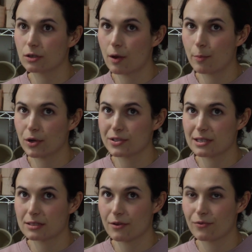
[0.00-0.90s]
a
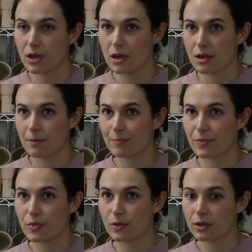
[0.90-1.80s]
process of
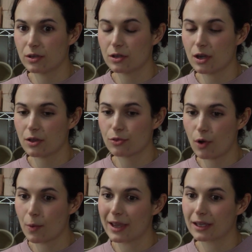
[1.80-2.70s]

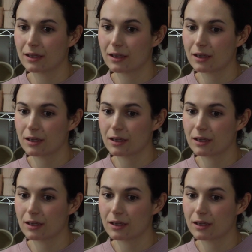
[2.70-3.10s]
throwing